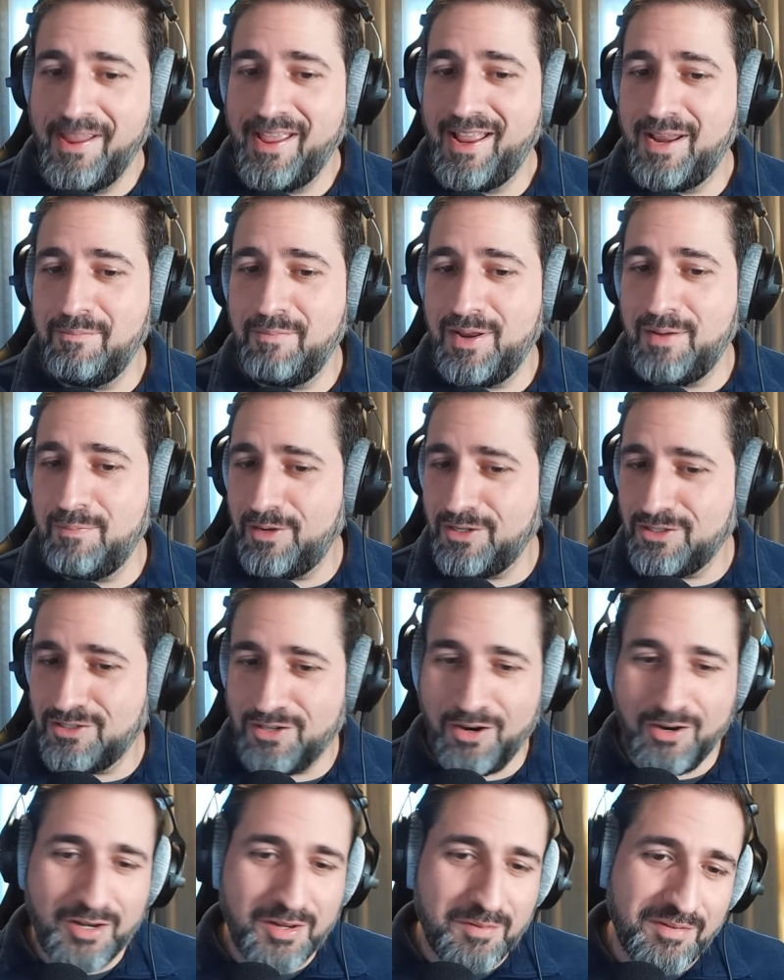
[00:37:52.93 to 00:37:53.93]
And I made a
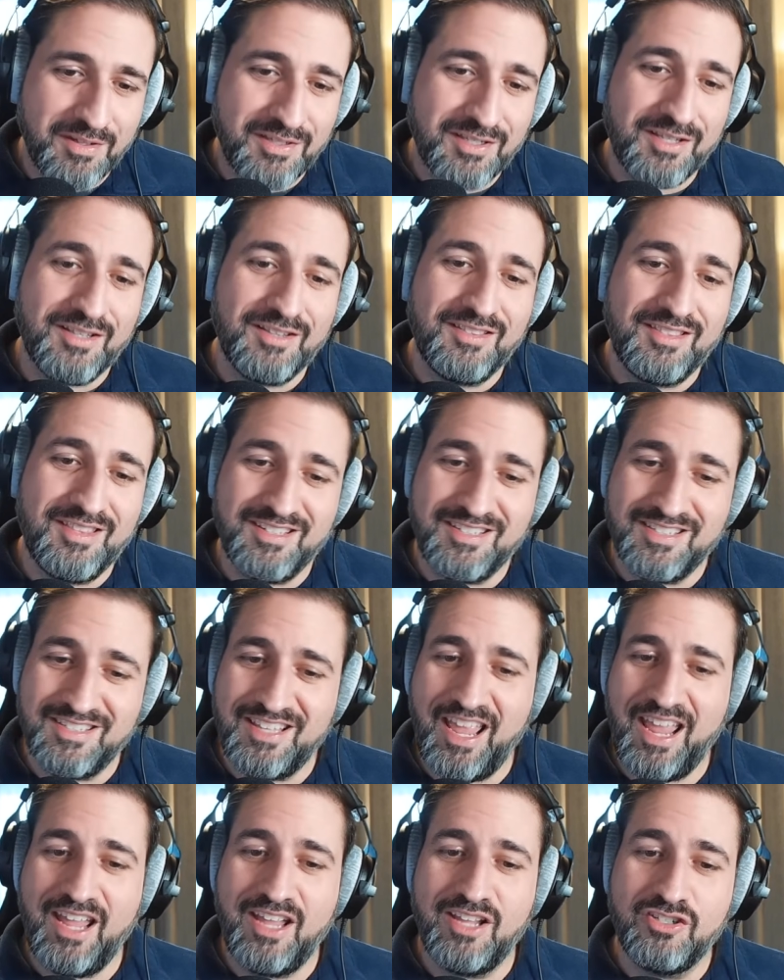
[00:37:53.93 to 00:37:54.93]
bunch of arguments at this
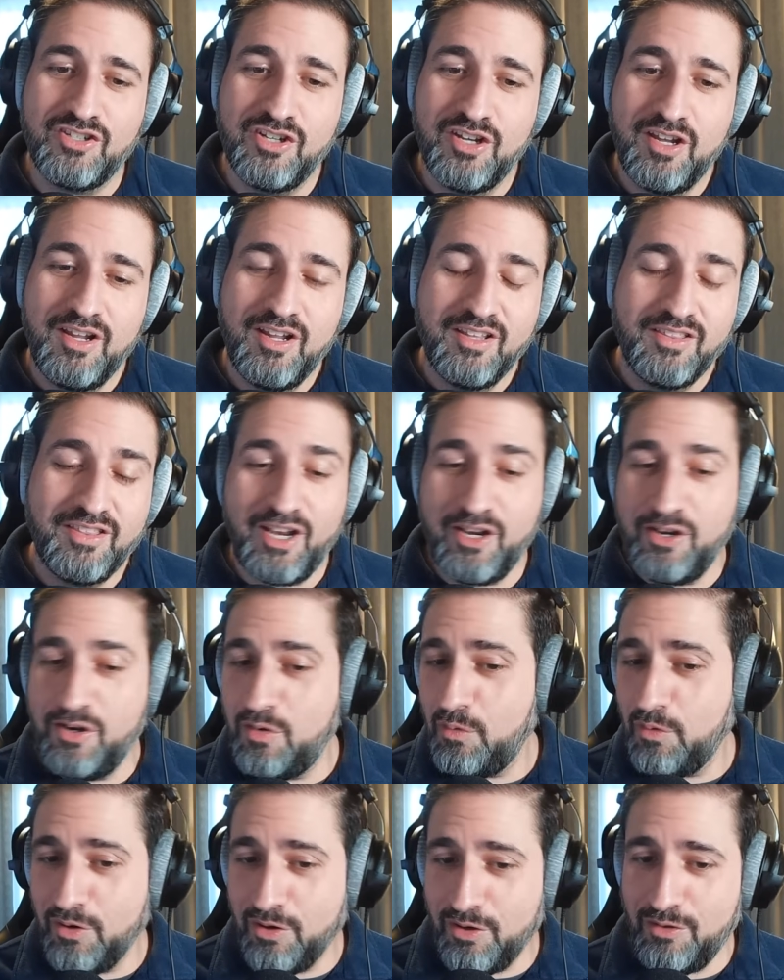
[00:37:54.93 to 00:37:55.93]
stage that I
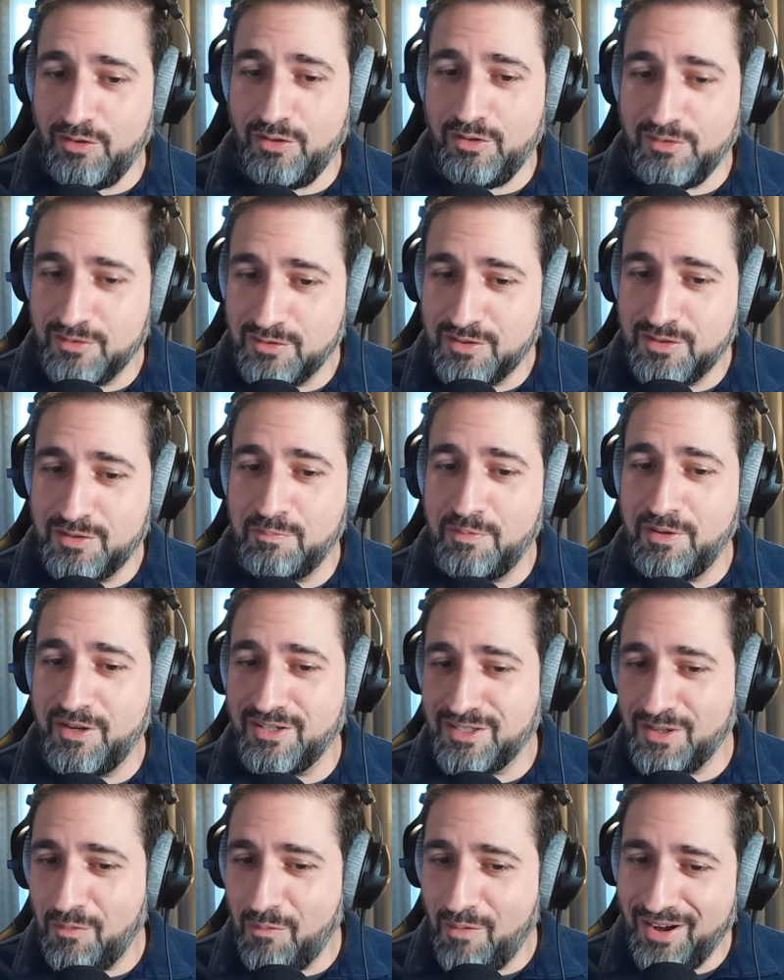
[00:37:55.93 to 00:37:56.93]
knew we were going to lose
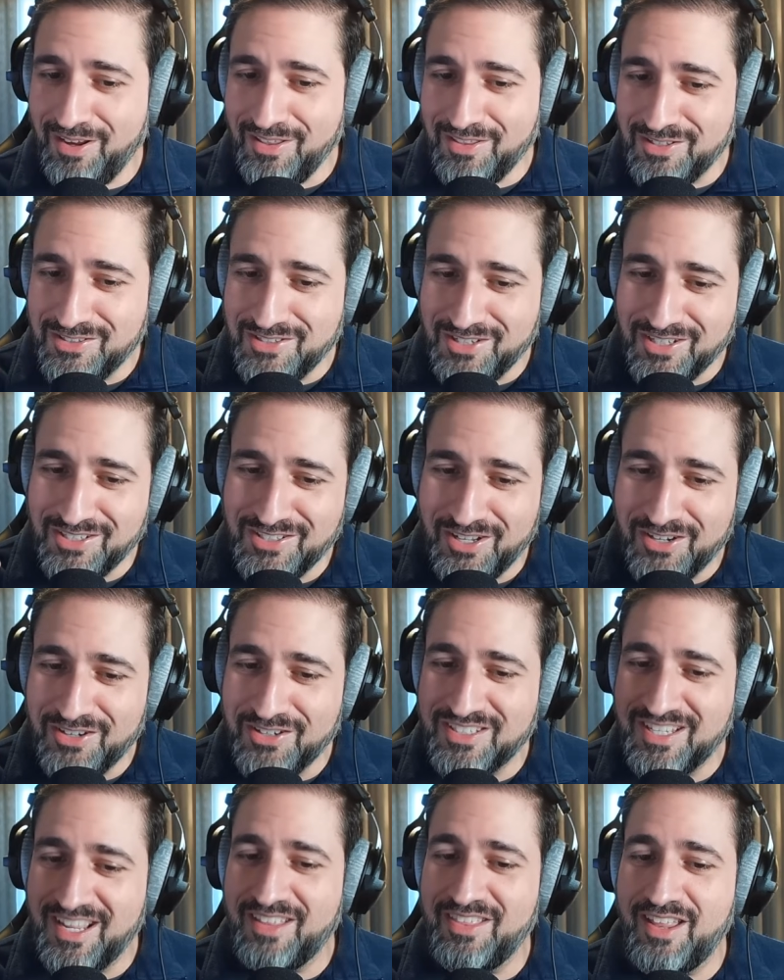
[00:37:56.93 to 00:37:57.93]
because I wanted the judge to
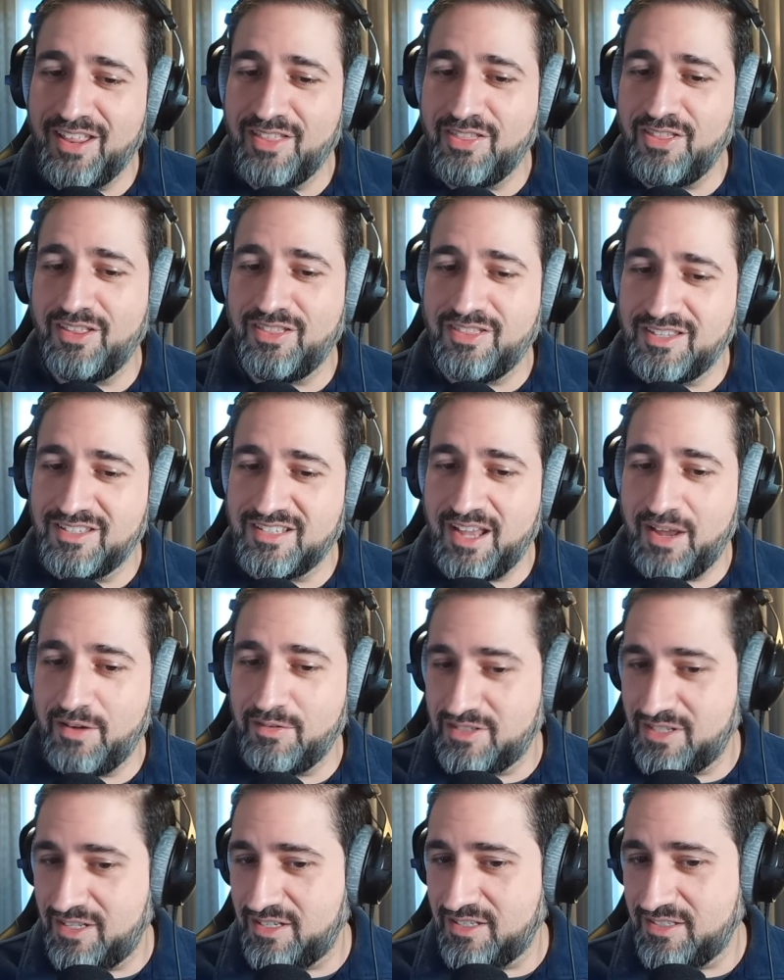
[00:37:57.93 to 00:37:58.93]
understand that I thought this guy
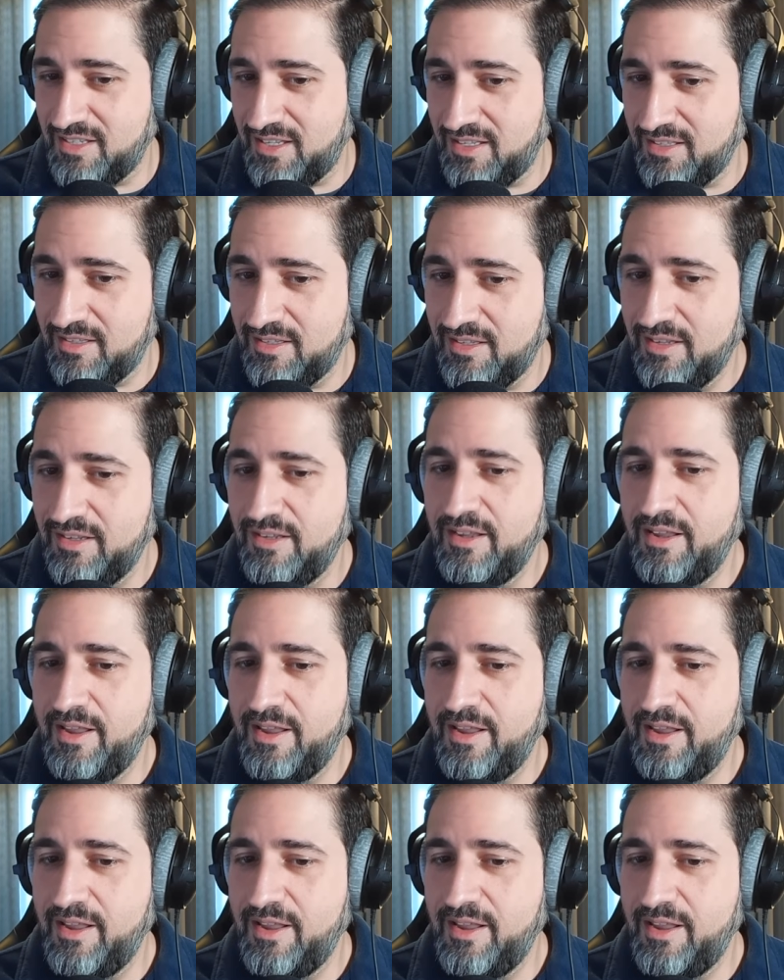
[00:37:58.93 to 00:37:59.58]
was innocent.